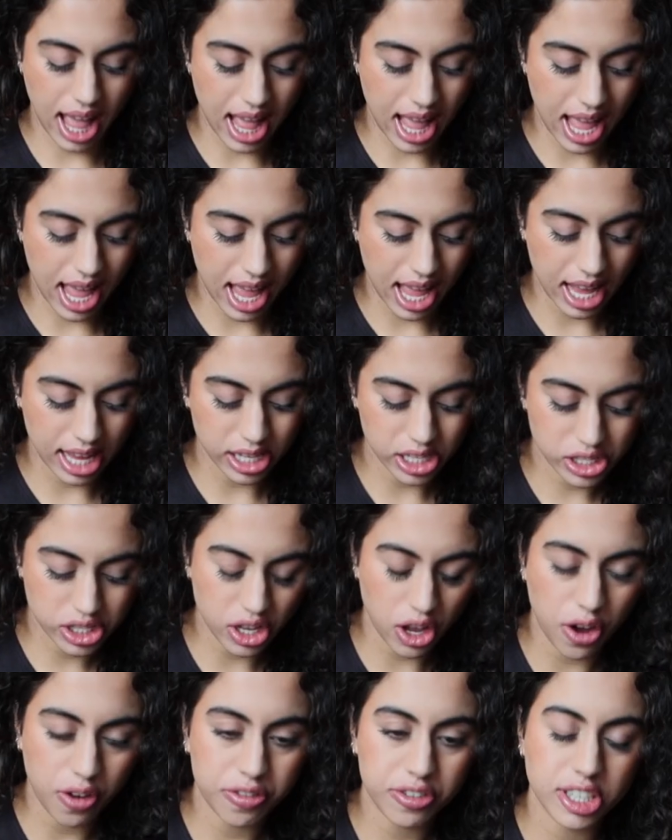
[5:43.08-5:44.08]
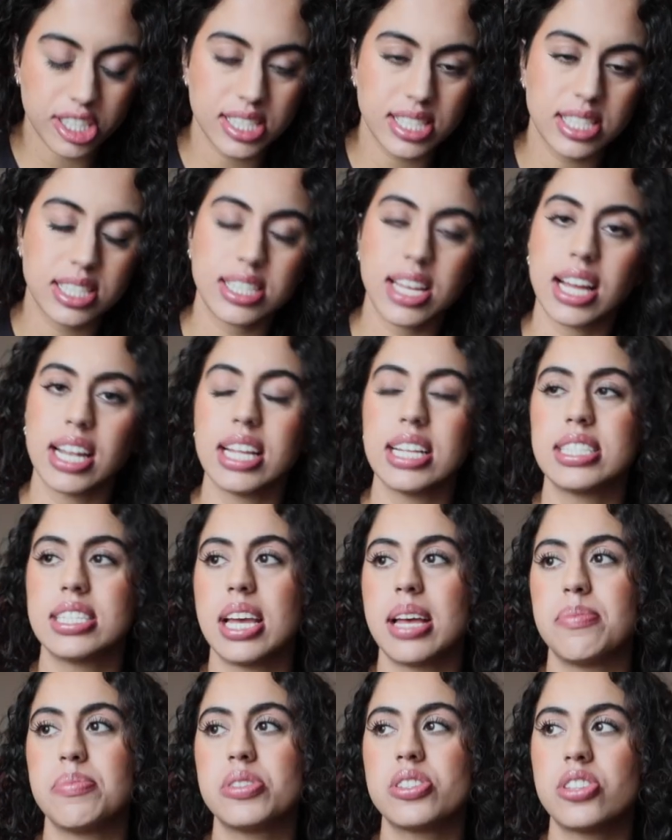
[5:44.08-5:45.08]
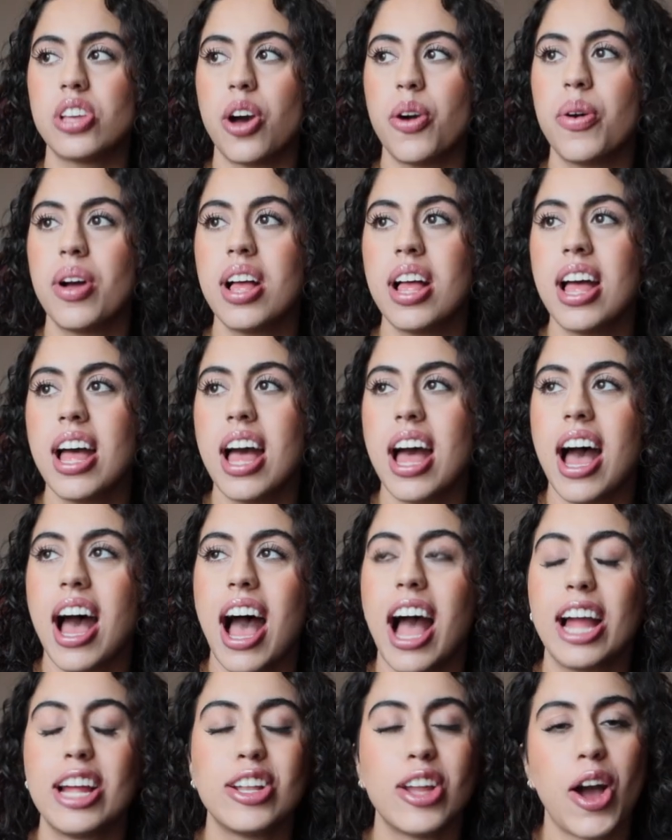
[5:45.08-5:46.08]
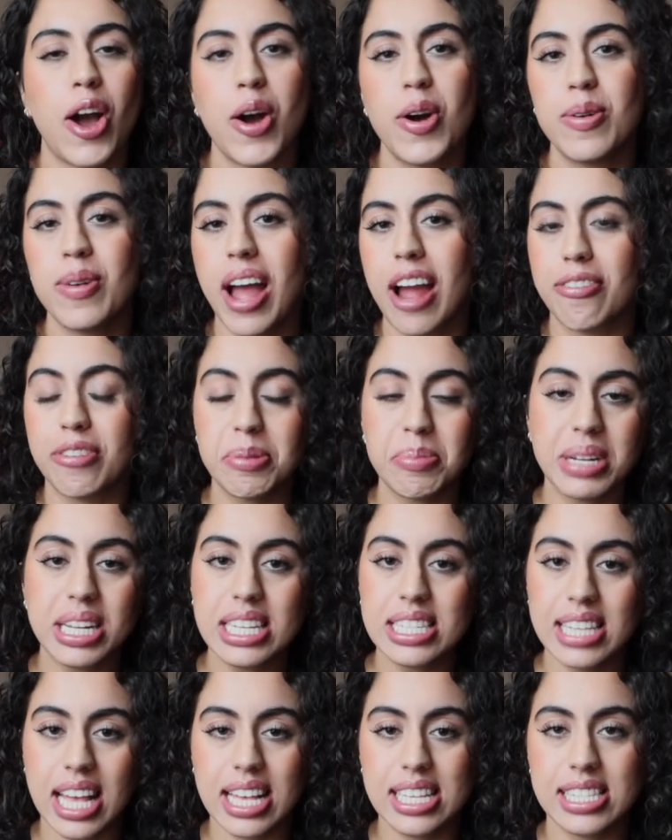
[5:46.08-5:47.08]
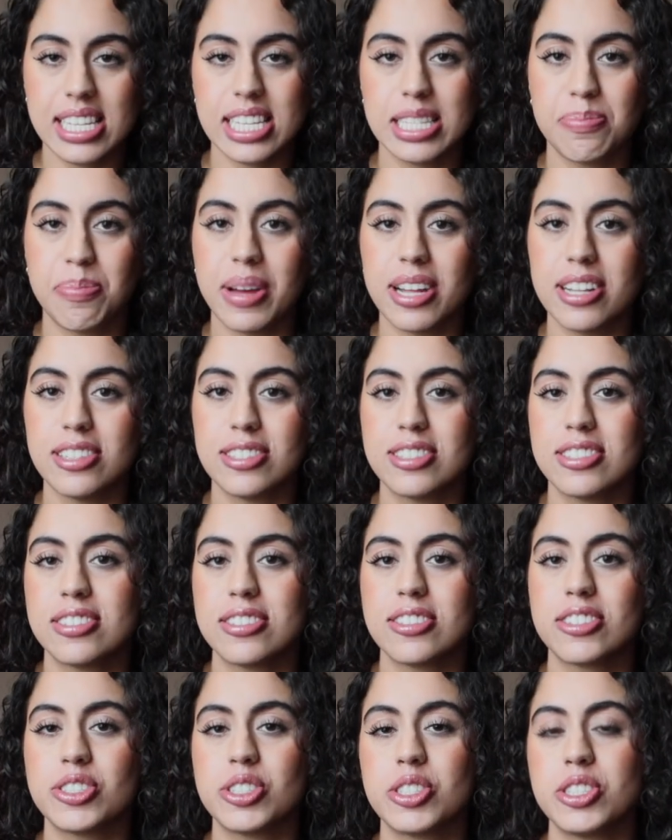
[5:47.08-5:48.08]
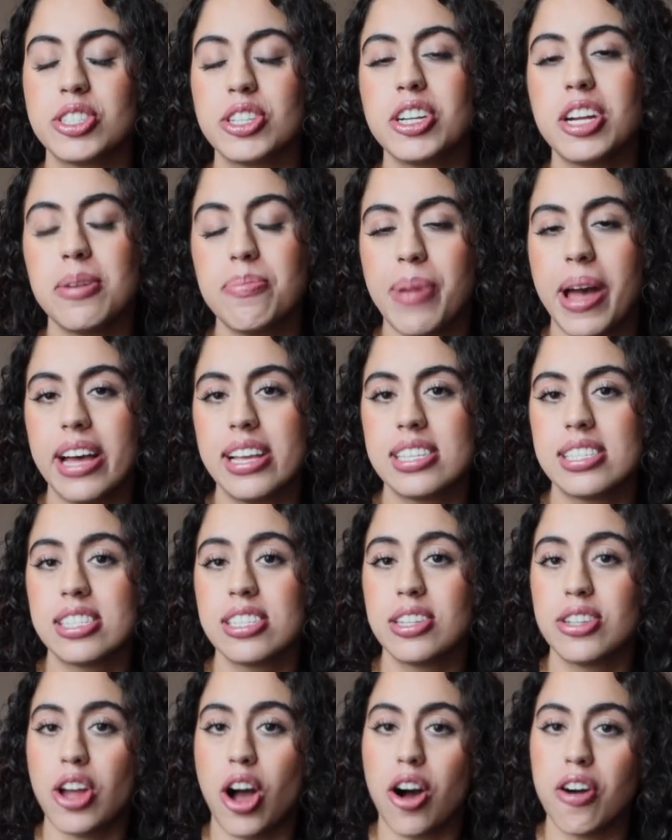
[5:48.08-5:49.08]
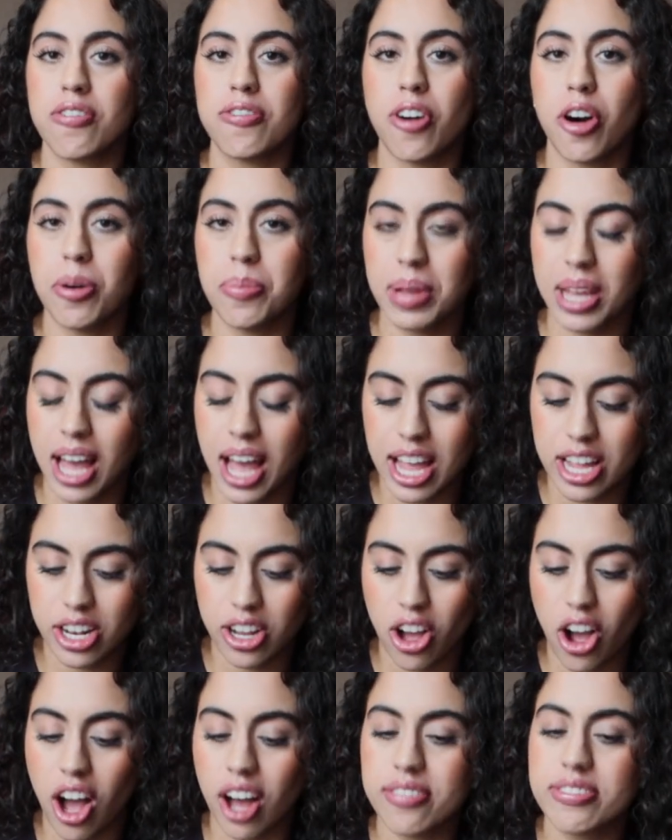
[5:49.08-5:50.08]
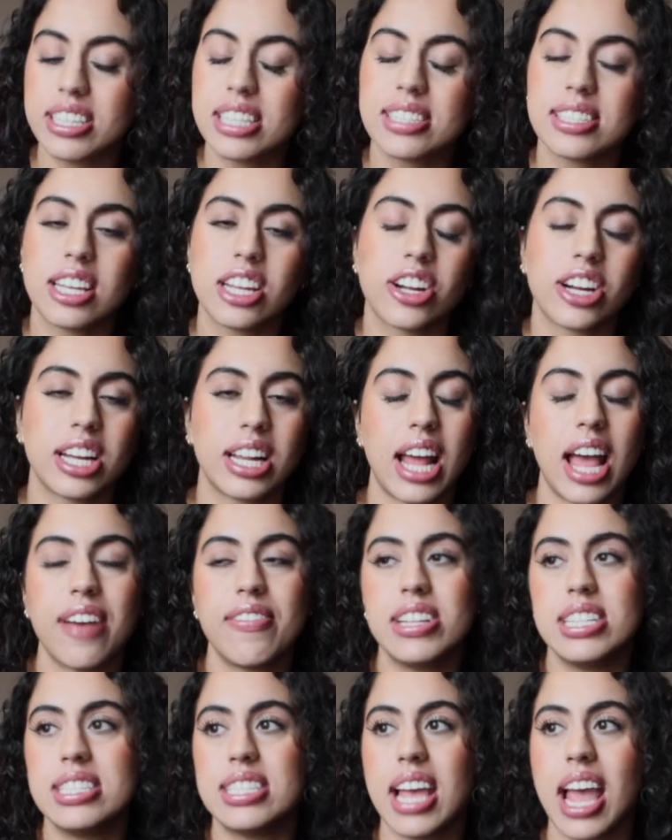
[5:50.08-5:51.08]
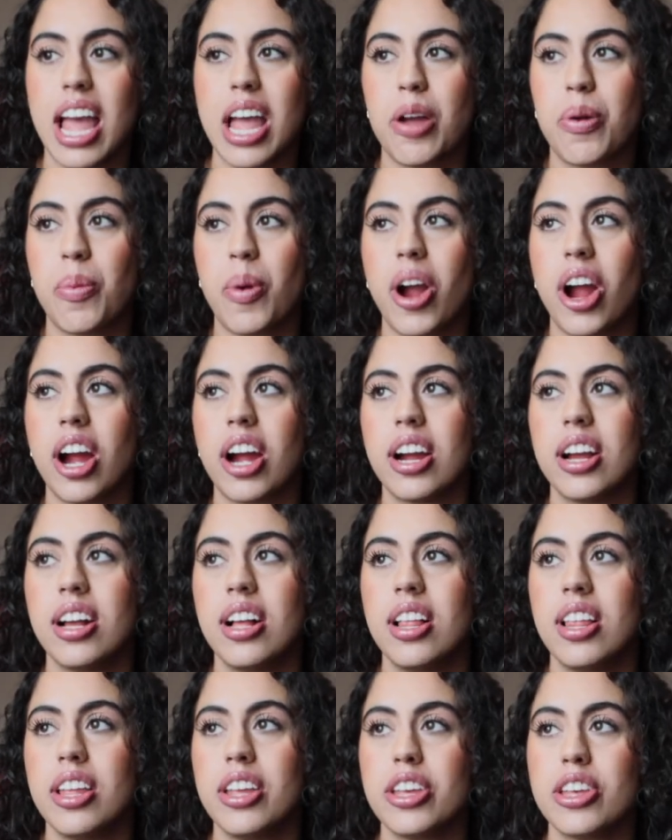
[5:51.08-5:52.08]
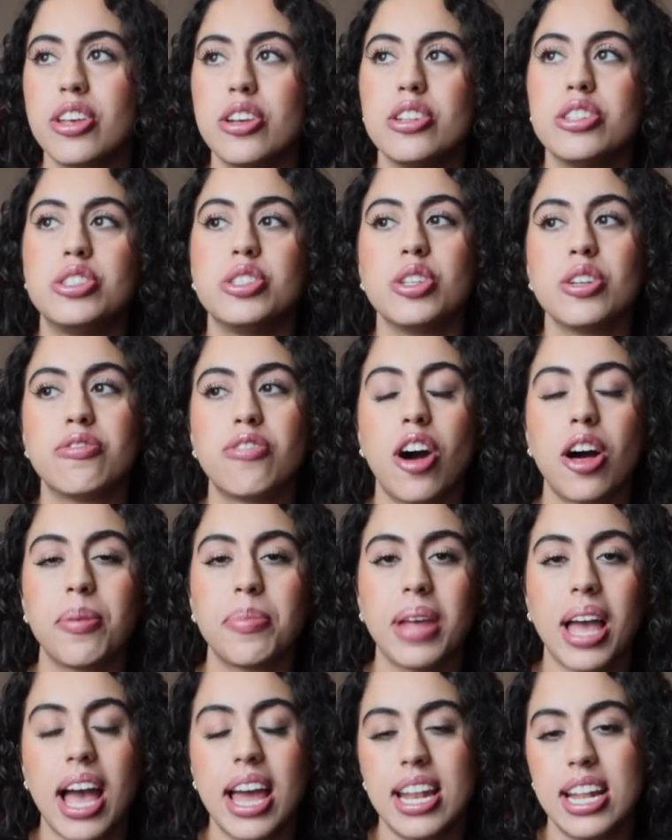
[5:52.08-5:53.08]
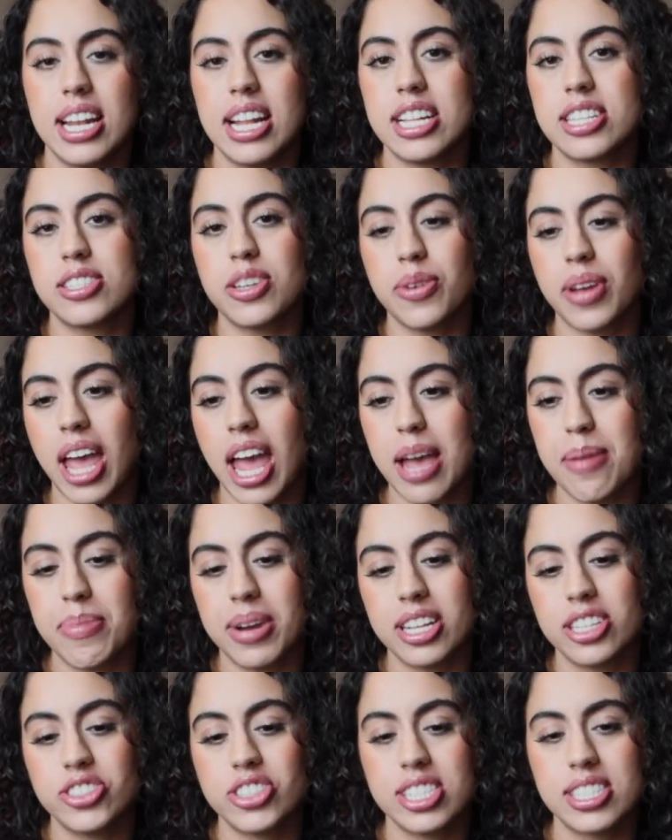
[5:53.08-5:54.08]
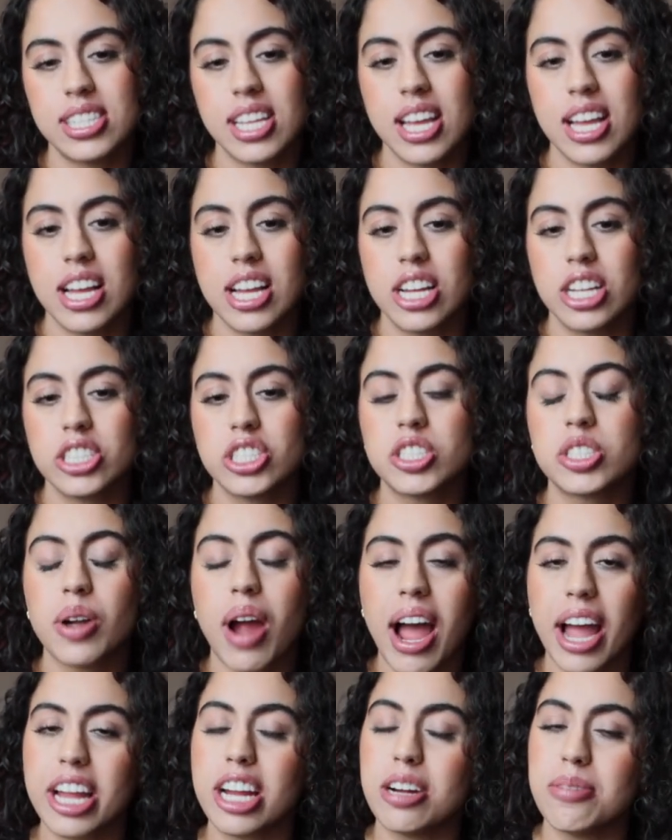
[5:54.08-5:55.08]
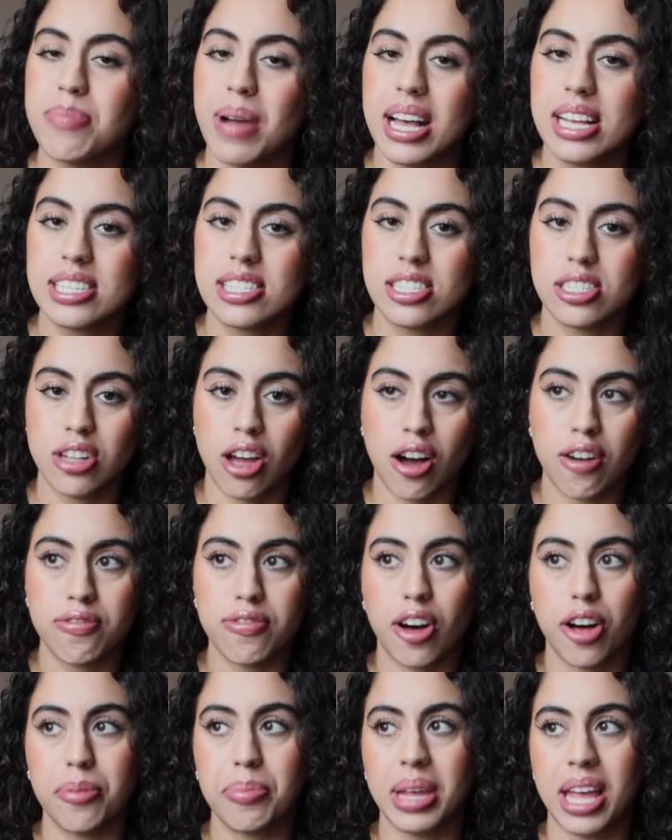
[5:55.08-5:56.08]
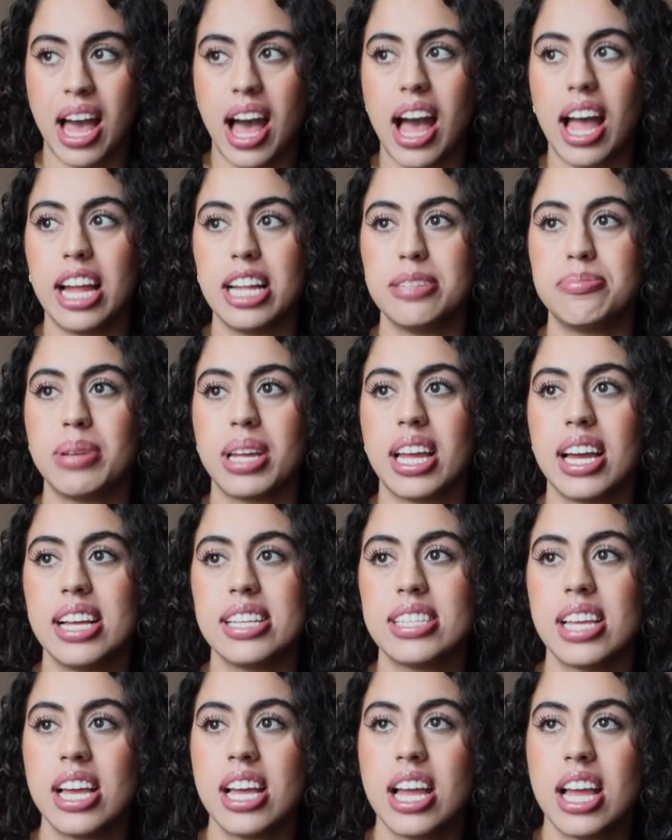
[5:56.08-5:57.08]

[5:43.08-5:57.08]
And so for study tips, so I know everybody says this, but do your best to not fall behind. Obviously, you're gonna have a day where you do fall behind and it's okay, but just try your best to not fall behind, because